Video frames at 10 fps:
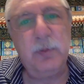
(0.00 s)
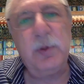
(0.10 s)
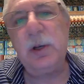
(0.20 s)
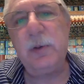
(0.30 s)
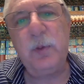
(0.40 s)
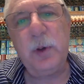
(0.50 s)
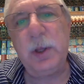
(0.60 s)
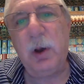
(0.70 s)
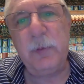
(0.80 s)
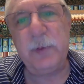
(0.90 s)
we can avoid
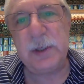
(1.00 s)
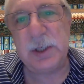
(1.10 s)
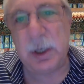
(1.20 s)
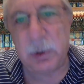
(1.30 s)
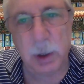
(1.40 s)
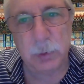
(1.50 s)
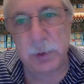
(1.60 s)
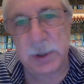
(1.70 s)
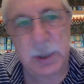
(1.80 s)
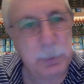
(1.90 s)
the often sterile
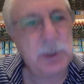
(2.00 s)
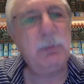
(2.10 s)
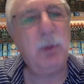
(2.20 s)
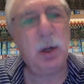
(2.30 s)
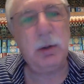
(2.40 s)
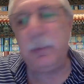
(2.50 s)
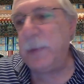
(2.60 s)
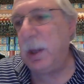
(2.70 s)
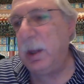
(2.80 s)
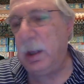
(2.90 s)
reception model
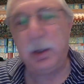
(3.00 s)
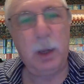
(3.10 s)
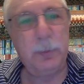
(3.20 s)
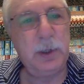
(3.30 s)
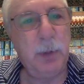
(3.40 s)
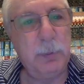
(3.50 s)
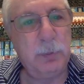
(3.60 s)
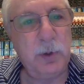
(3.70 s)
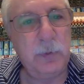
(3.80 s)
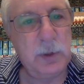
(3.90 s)
adopted by
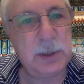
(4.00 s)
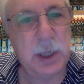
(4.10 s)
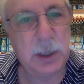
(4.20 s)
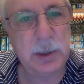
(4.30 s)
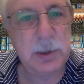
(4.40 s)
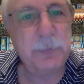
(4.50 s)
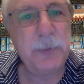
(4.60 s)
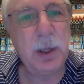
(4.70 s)
previous studies